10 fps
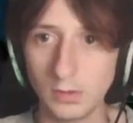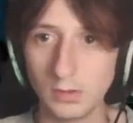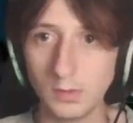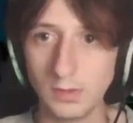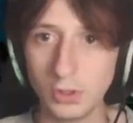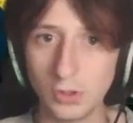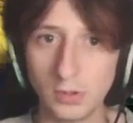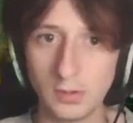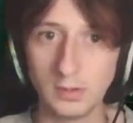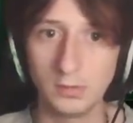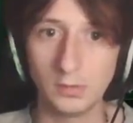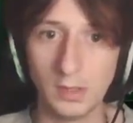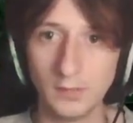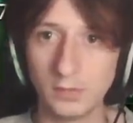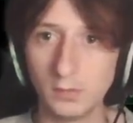You've got to ensure that you do
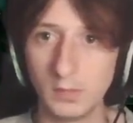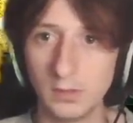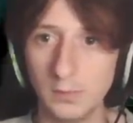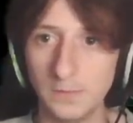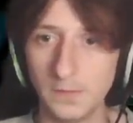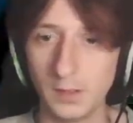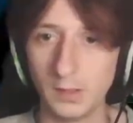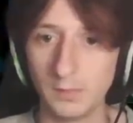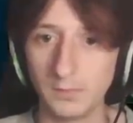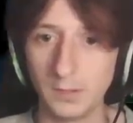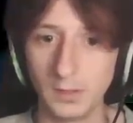have a good amount of